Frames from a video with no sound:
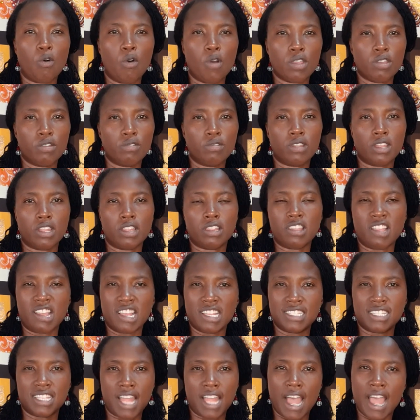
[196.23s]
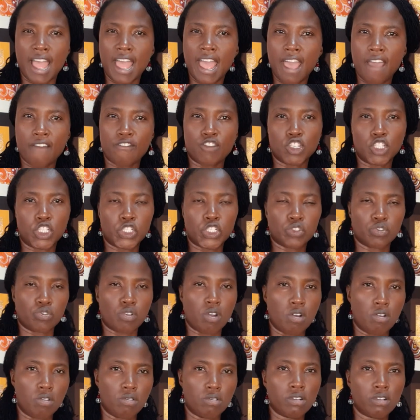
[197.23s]
oil that does not have a
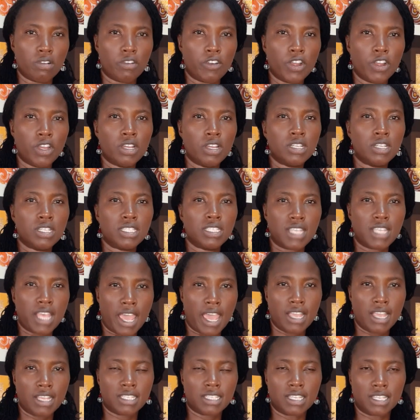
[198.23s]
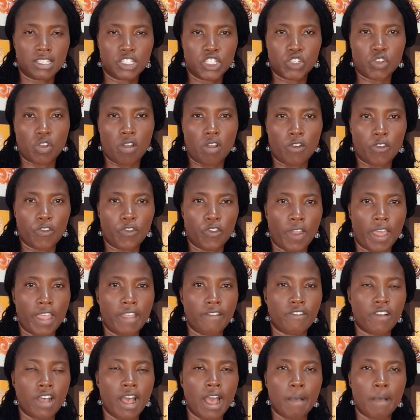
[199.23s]
strong taste, a strong flavor.